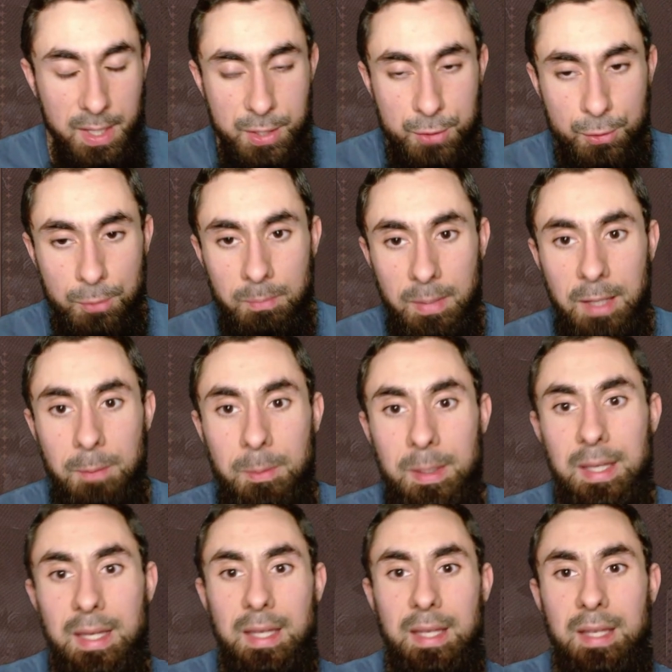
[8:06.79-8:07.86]
So
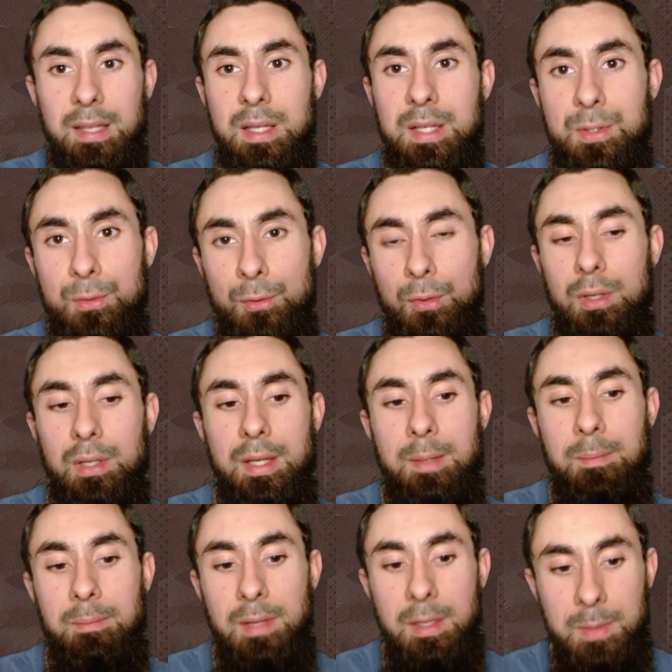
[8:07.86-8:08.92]
maybe it is looking like
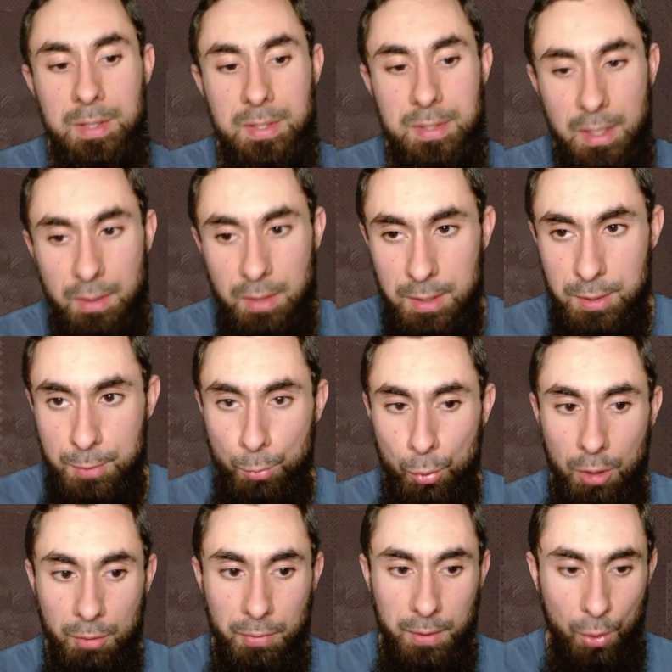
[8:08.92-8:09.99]
maybe Cyran is
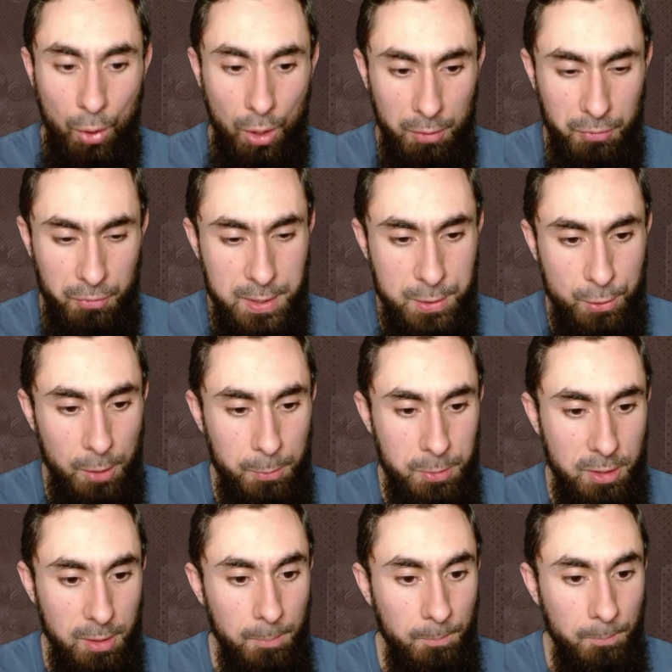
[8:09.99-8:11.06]
more of an offense
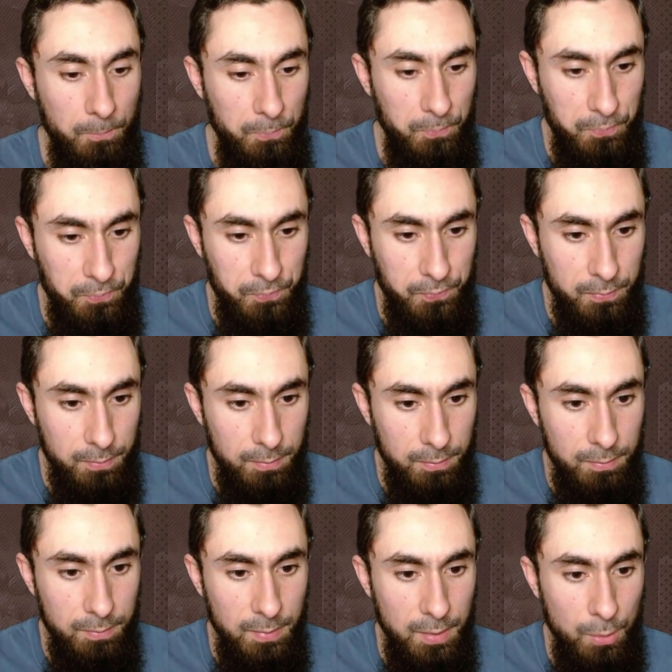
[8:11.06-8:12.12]
option,
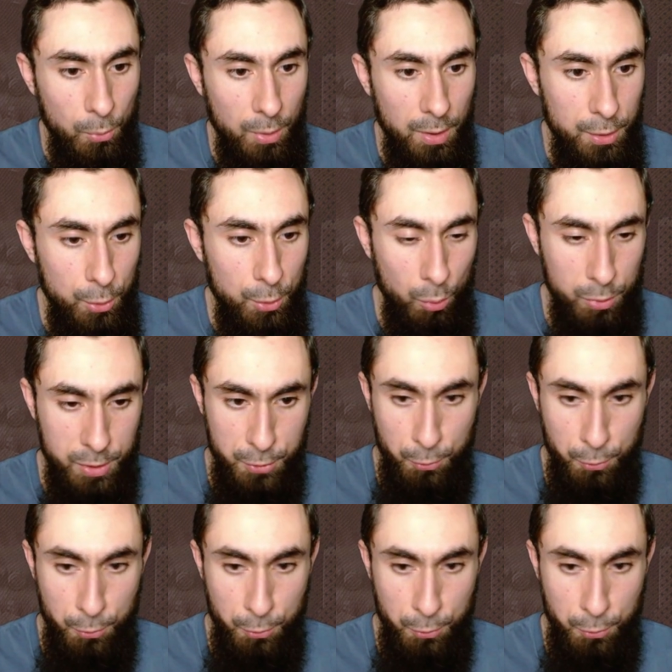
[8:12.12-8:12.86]
where you just